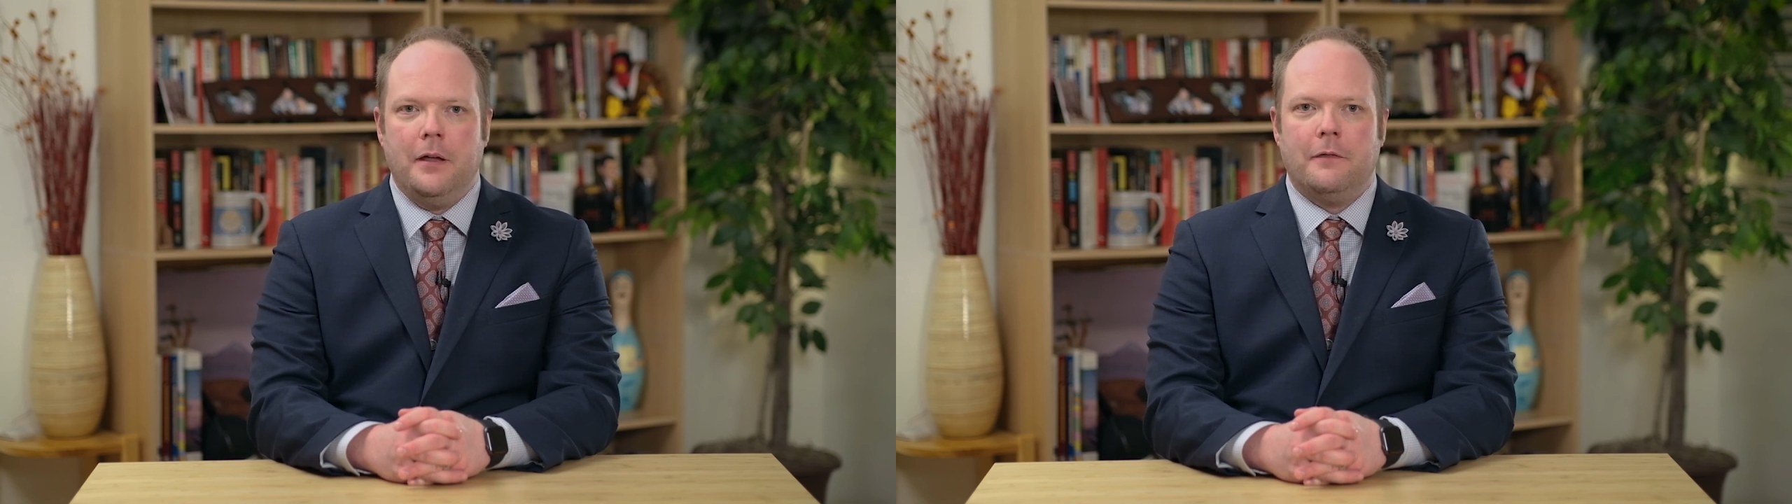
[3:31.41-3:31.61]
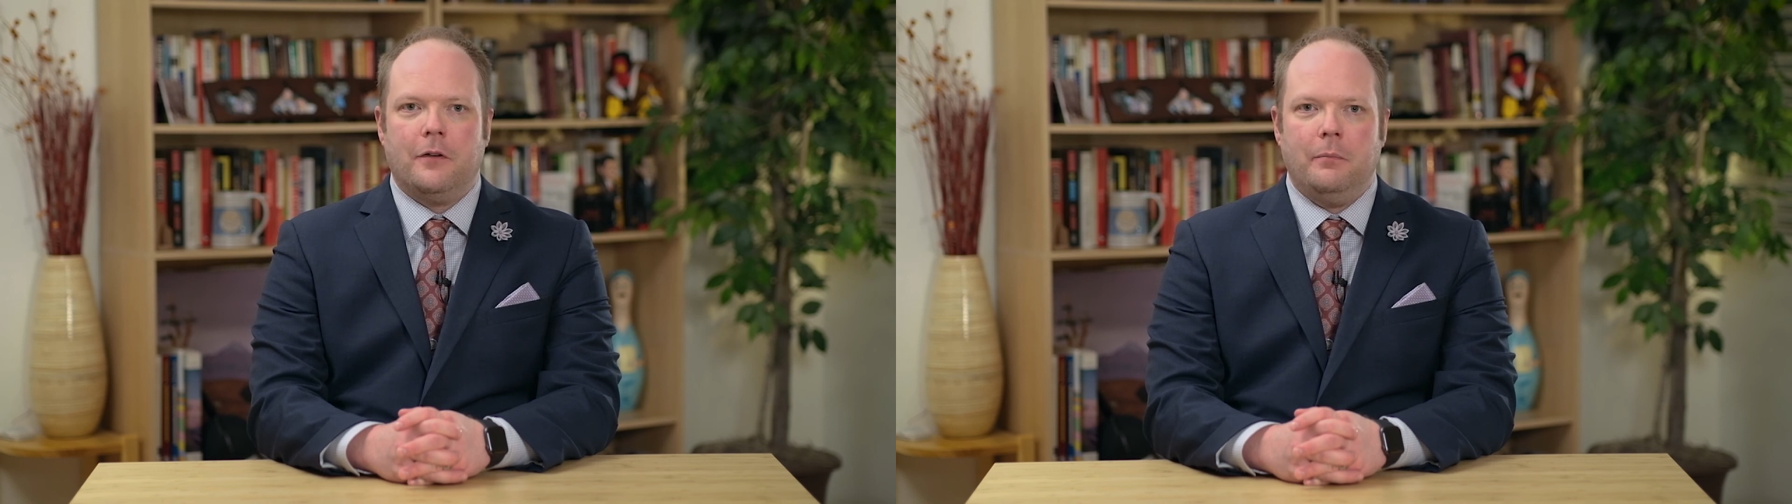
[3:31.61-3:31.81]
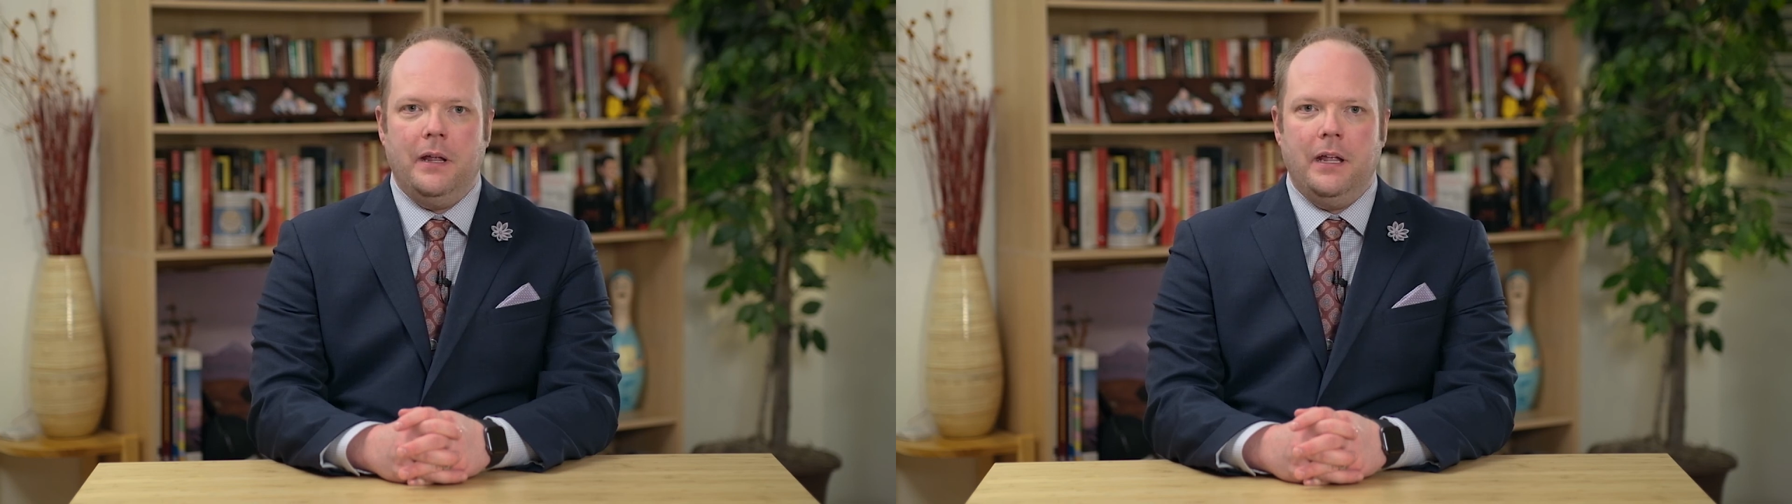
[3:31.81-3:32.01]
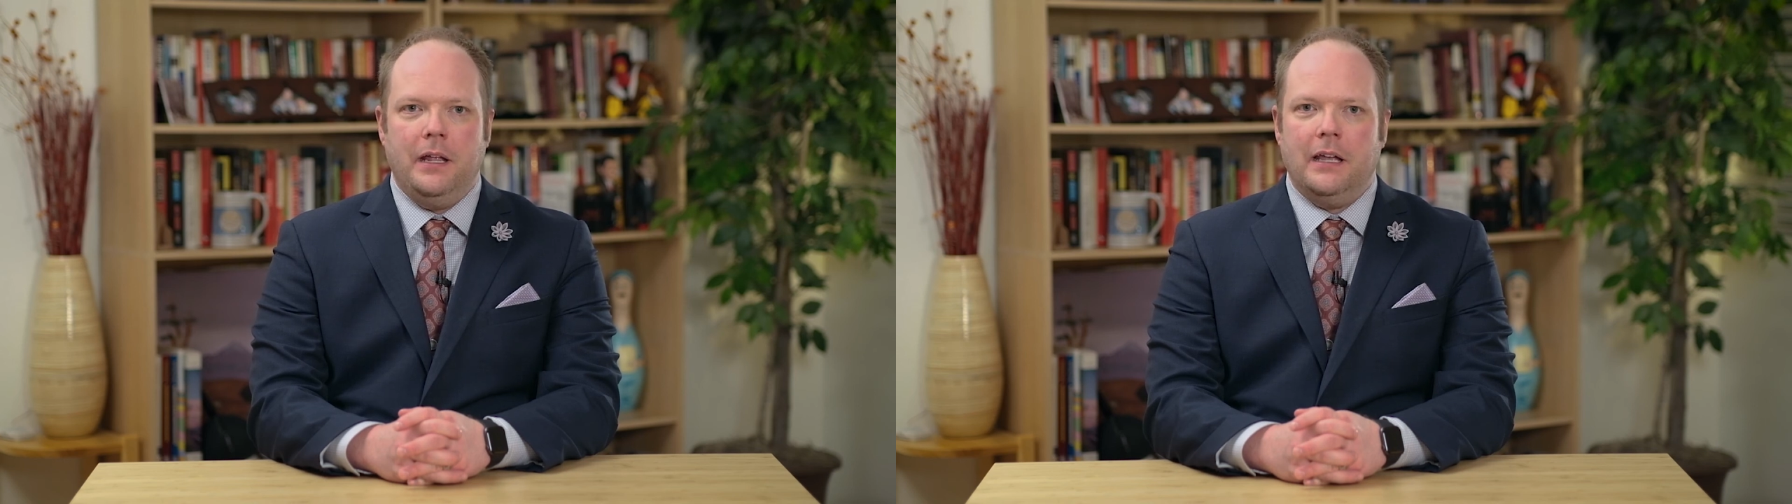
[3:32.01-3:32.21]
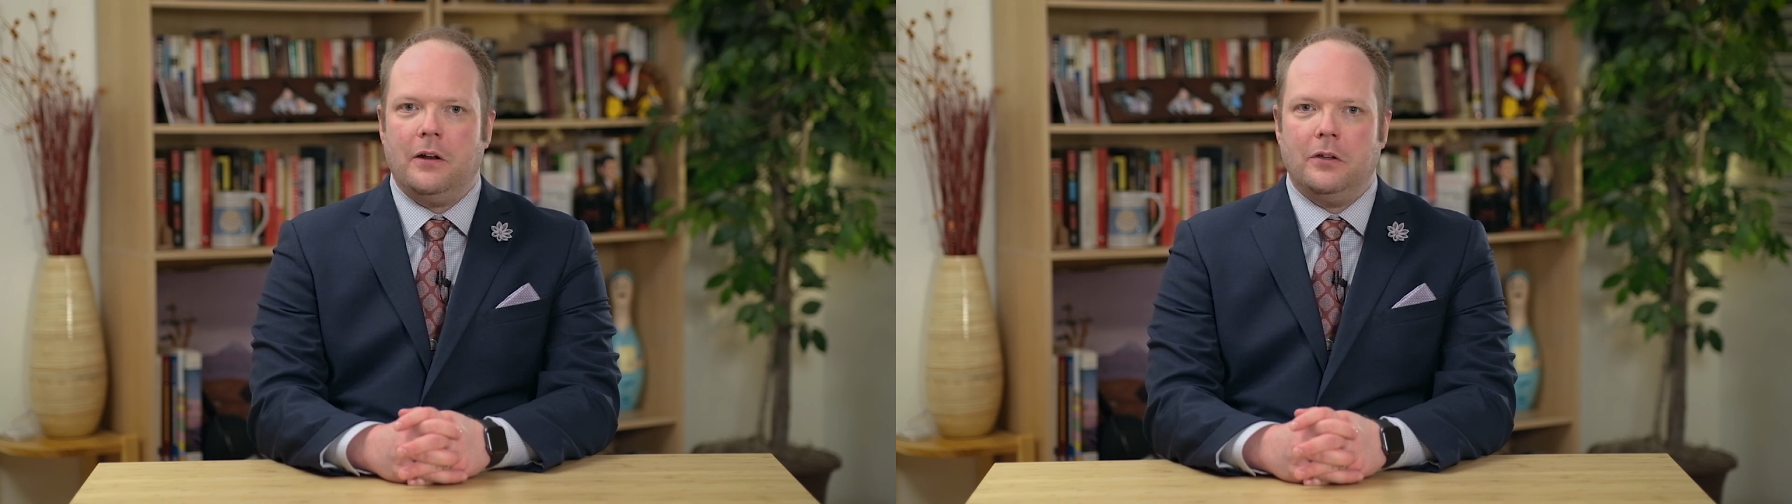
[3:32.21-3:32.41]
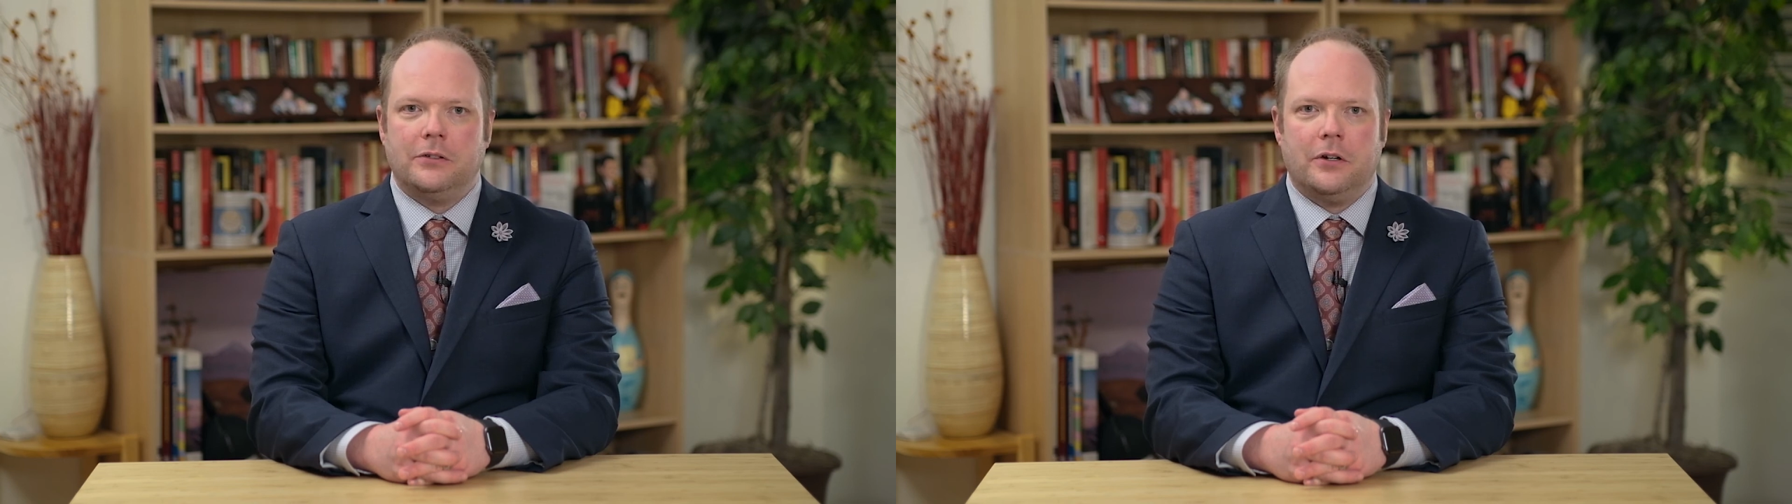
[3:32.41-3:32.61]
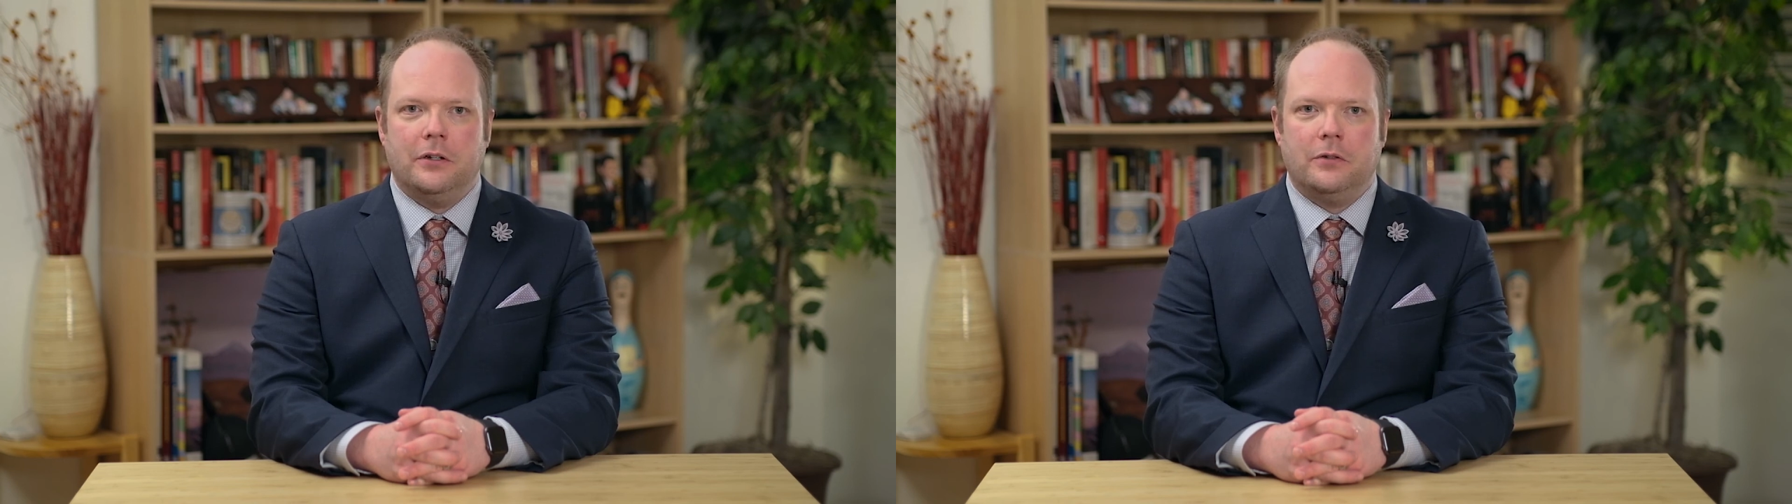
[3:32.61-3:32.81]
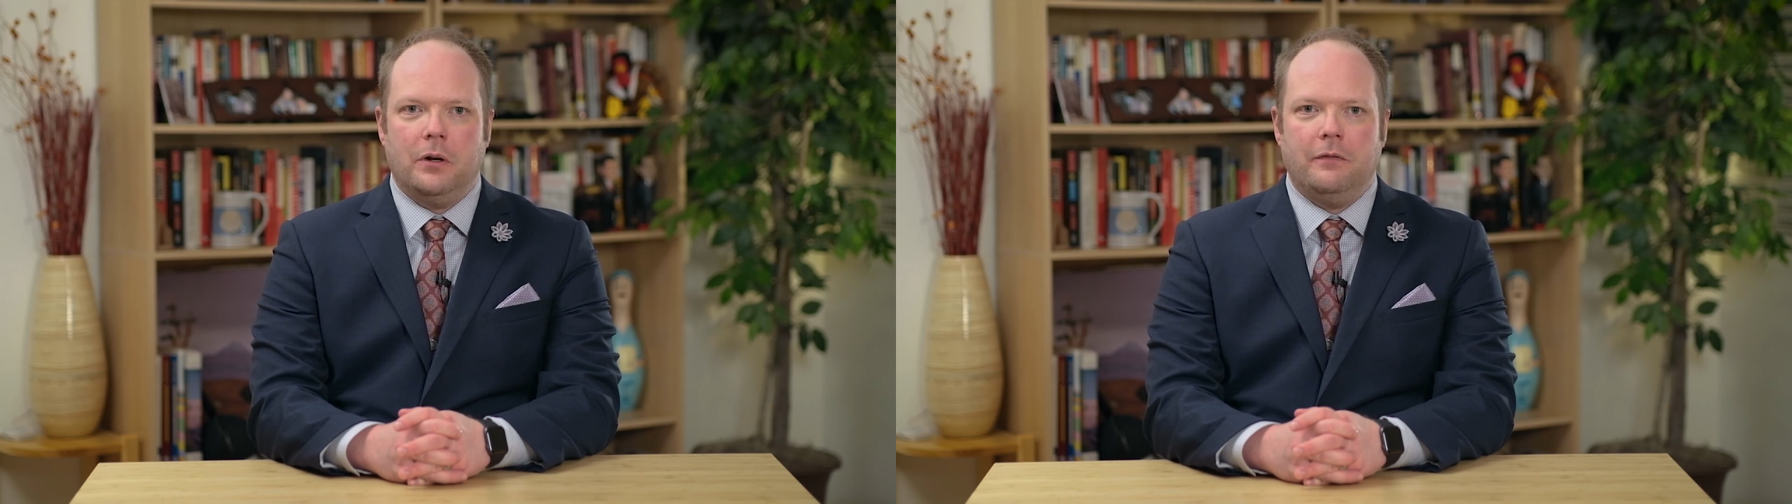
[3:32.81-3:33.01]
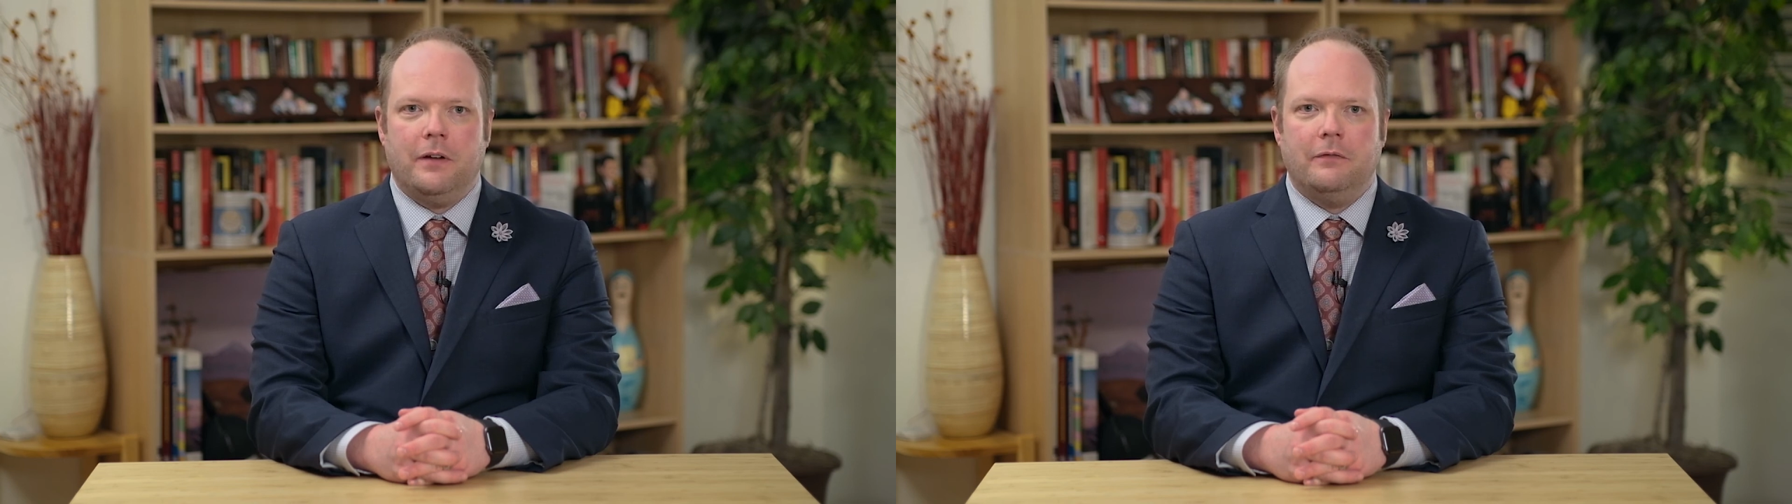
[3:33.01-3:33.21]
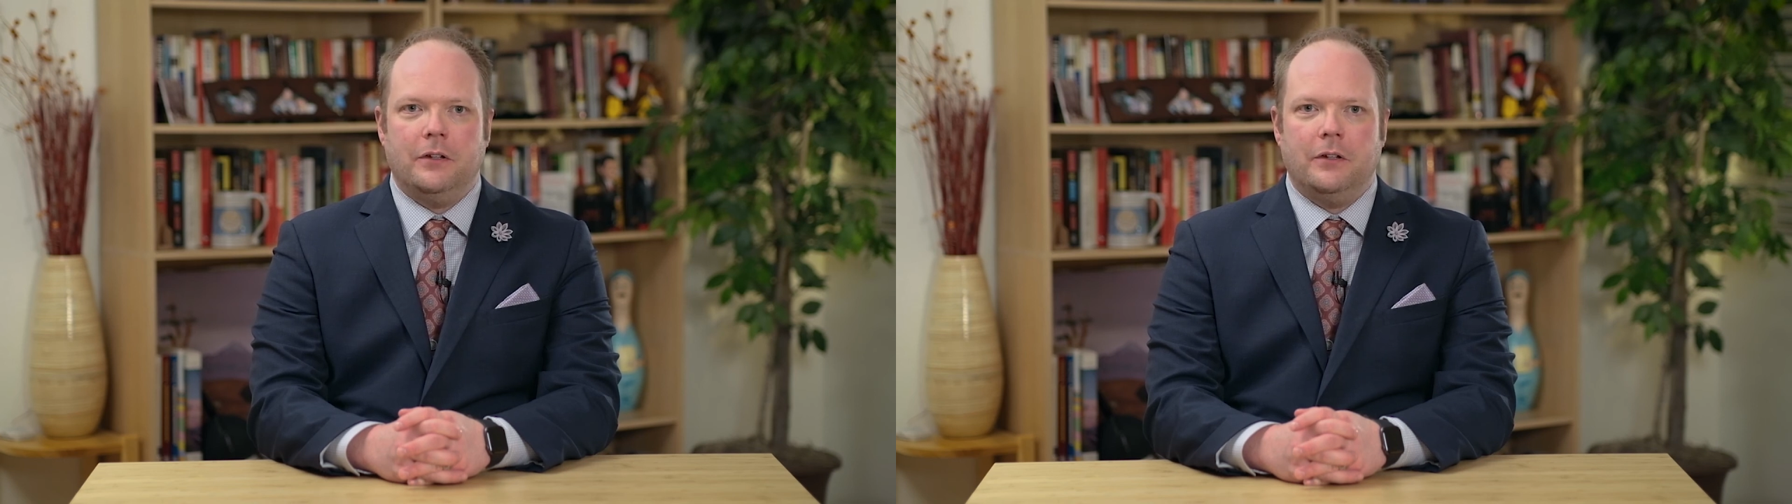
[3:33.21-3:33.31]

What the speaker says: For me, it all started 25